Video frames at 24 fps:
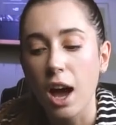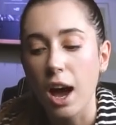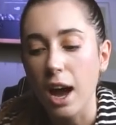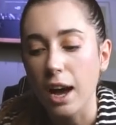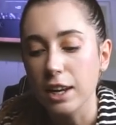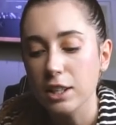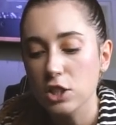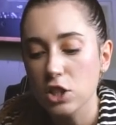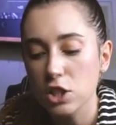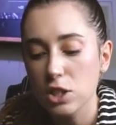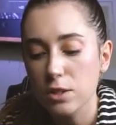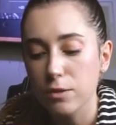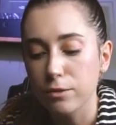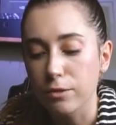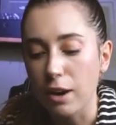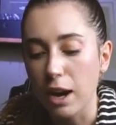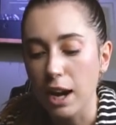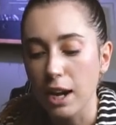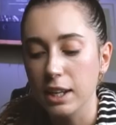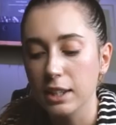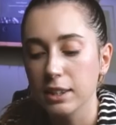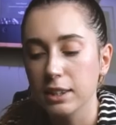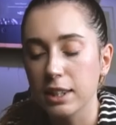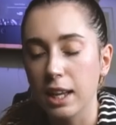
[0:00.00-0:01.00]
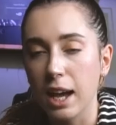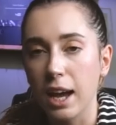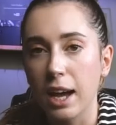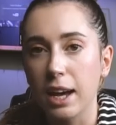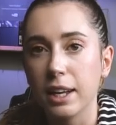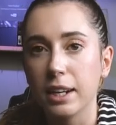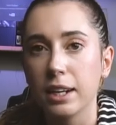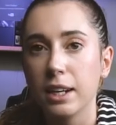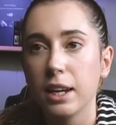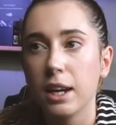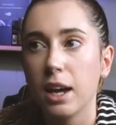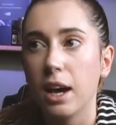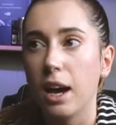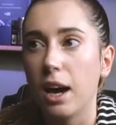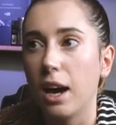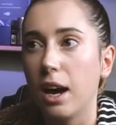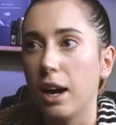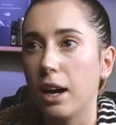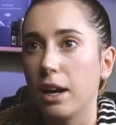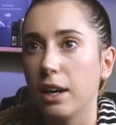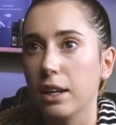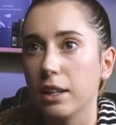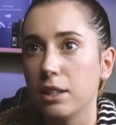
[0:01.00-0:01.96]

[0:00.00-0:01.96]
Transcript: I just find that uh,